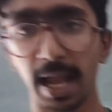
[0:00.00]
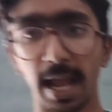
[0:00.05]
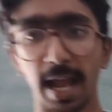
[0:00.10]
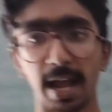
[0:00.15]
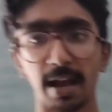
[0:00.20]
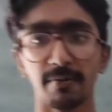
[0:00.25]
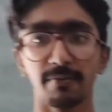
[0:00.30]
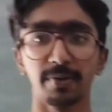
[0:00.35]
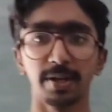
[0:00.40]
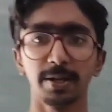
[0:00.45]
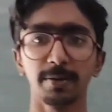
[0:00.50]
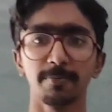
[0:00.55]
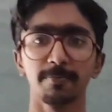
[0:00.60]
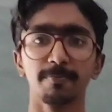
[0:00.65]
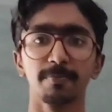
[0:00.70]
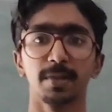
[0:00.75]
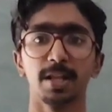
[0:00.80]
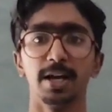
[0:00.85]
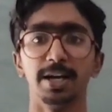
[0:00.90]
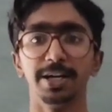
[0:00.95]
having
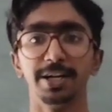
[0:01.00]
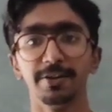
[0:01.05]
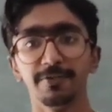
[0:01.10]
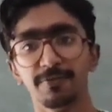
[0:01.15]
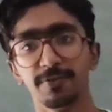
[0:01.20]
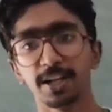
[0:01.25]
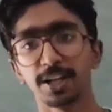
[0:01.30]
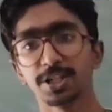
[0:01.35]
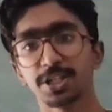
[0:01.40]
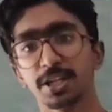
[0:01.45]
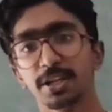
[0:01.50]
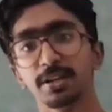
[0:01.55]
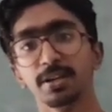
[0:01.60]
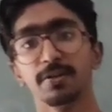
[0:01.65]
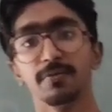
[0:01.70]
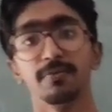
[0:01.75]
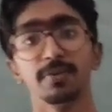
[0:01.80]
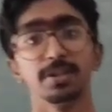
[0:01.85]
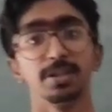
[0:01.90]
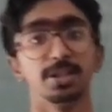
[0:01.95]
a
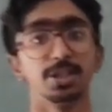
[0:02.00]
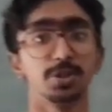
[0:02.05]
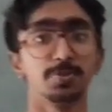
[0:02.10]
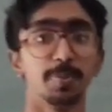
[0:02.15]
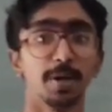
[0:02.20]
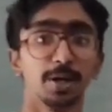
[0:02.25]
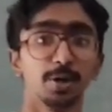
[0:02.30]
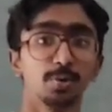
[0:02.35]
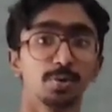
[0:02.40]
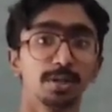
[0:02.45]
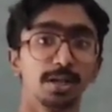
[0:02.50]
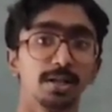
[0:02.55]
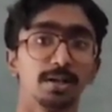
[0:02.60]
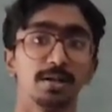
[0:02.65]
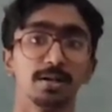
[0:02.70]
deflection with respect to the